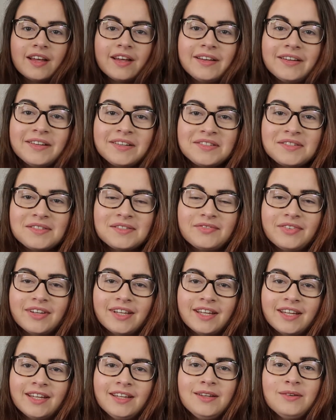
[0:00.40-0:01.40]
Hey guys, it's
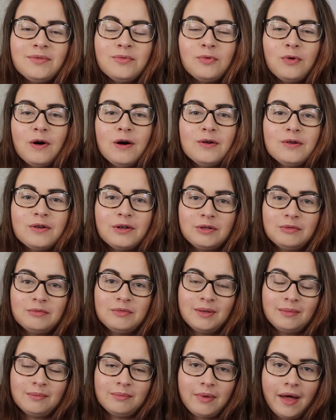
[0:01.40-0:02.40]
Vicky. Welcome
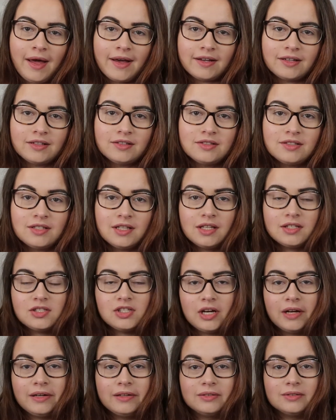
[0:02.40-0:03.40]
back to the
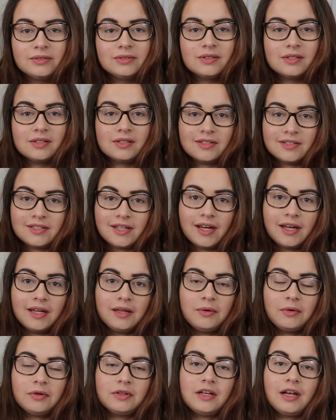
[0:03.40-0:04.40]
channel. Today
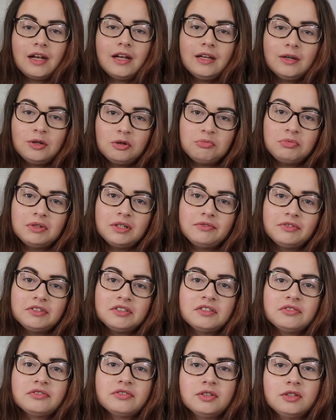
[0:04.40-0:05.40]
we're in a little bit of a
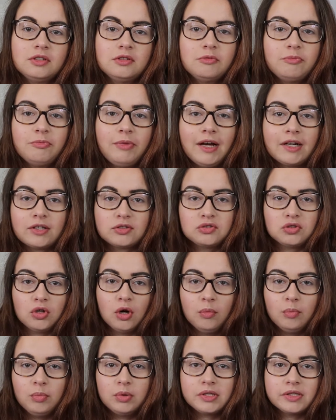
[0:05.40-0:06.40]
different
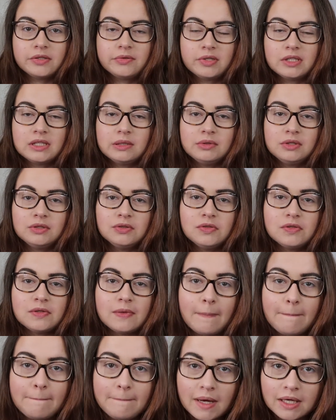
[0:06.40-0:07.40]
backdrop because we're going to be doing
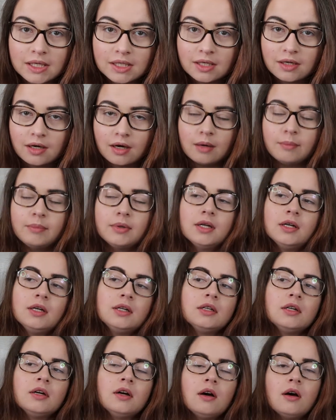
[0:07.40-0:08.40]
some makeup.
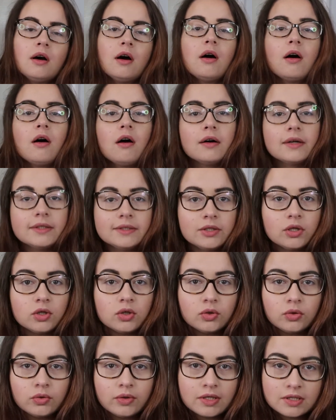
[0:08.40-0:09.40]
I know
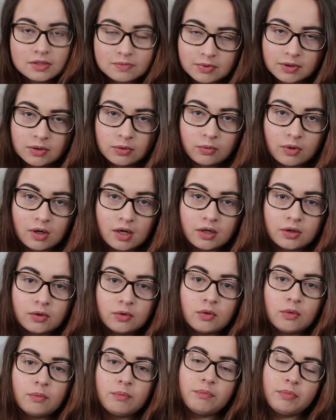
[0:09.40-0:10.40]
it's been a
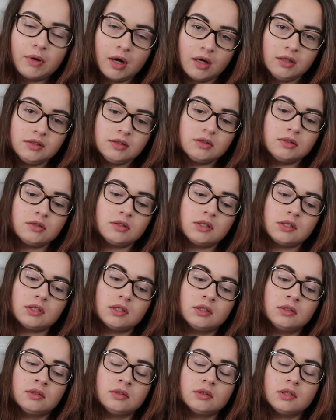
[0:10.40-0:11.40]
while, but
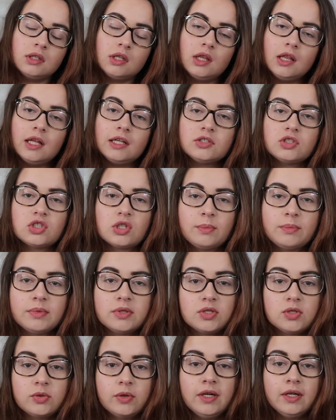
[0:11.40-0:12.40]
let's jump
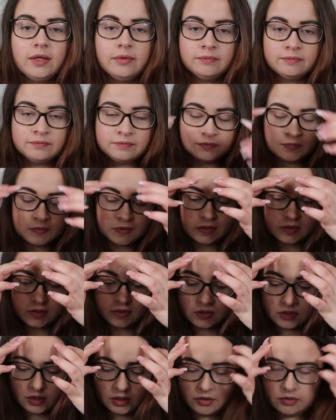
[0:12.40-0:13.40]
into it.
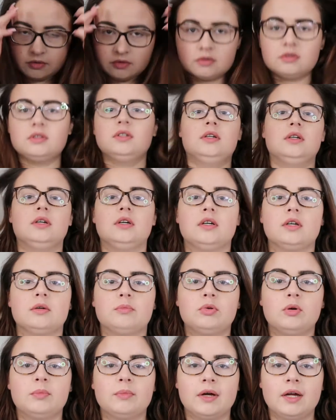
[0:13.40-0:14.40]
So,
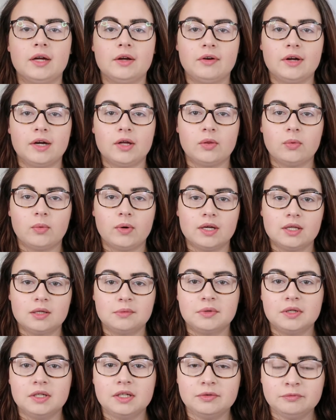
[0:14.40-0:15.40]
put my hair out of the way in a
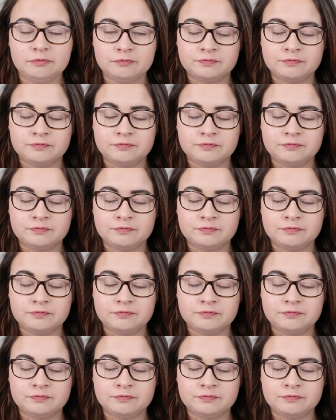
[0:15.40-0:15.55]
minute.